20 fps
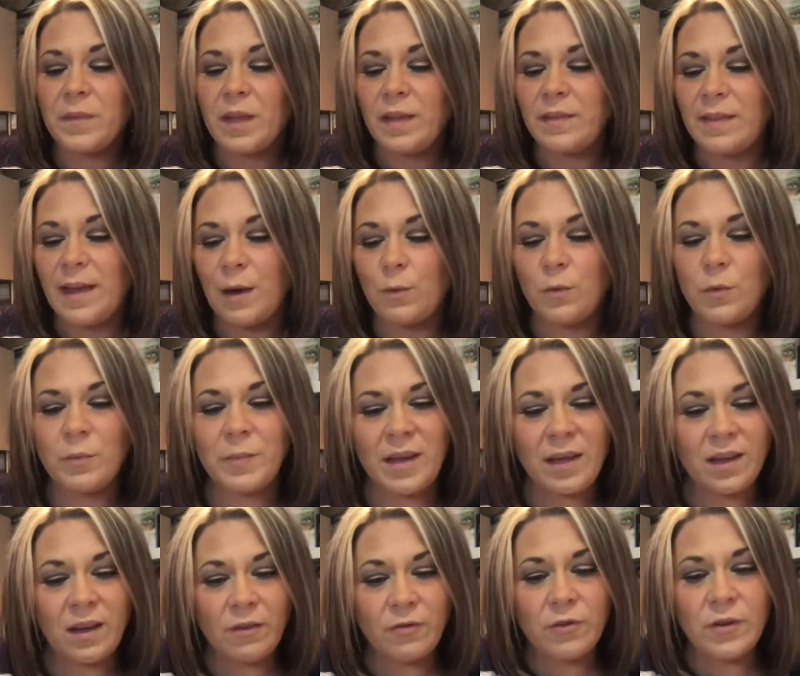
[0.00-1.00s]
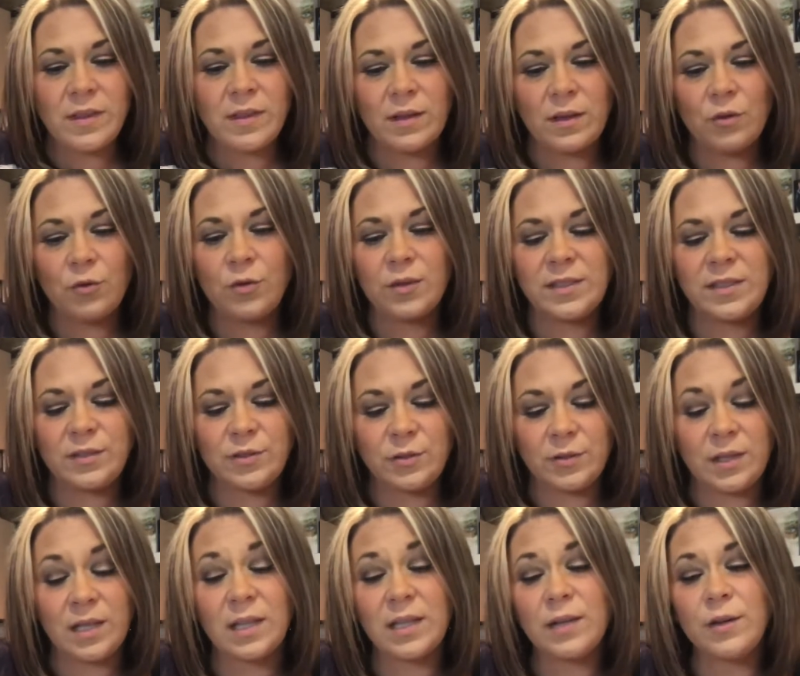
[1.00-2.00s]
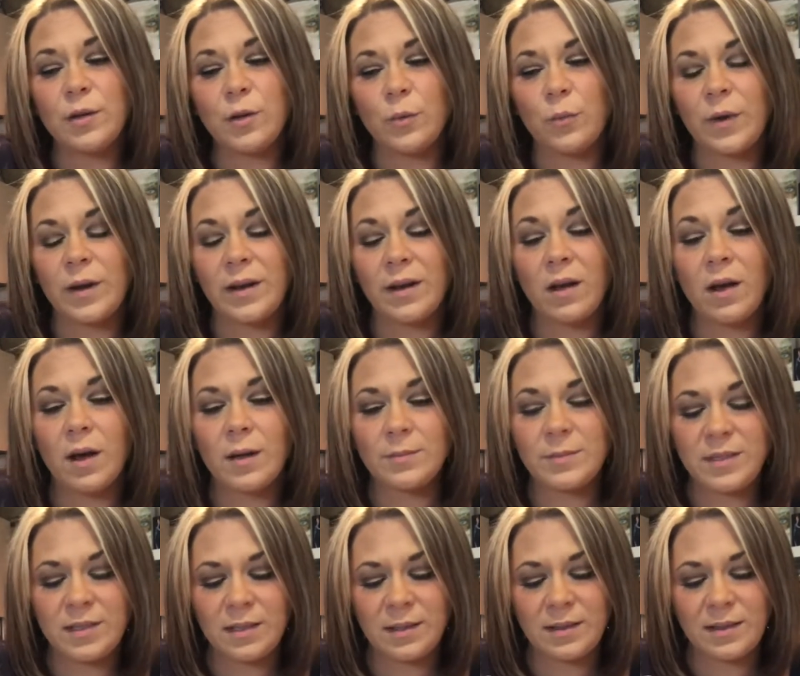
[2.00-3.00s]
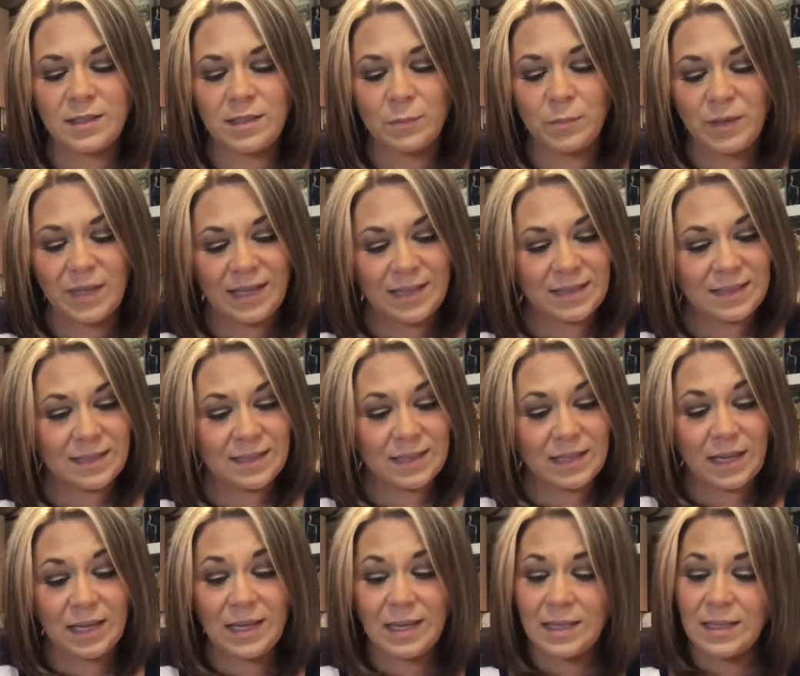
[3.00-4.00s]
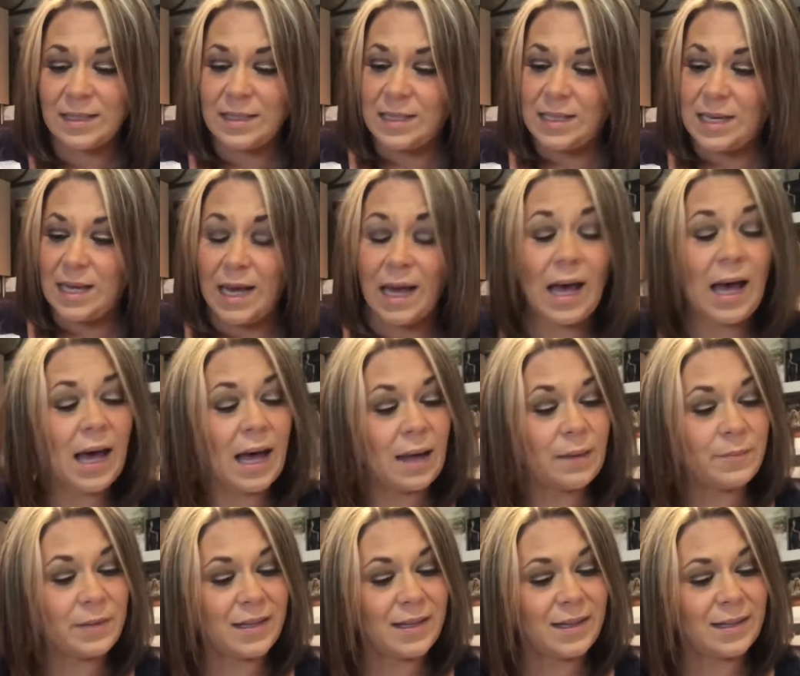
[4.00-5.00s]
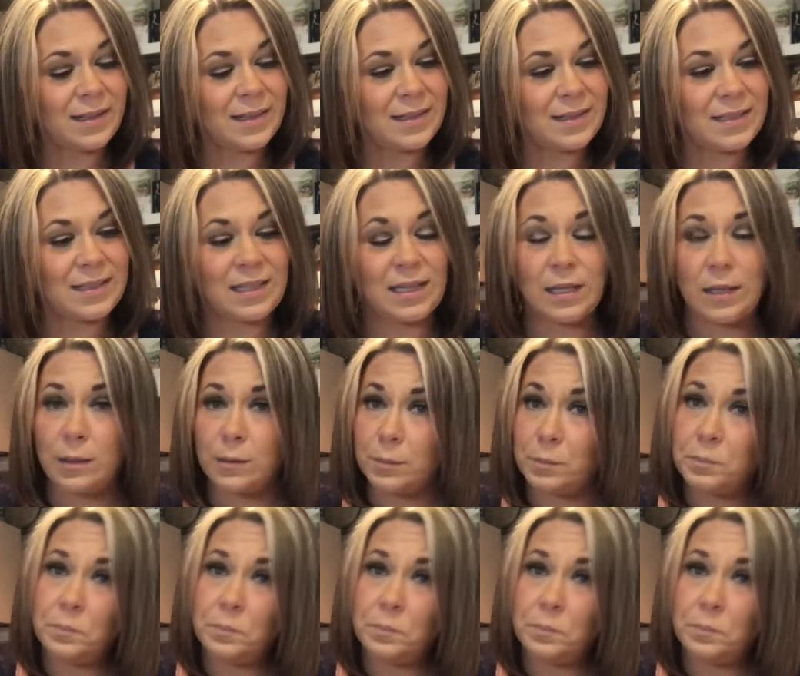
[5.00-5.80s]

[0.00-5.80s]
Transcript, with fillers: that will make everything crystal clear when it comes to this blank slate. Yeah, because um,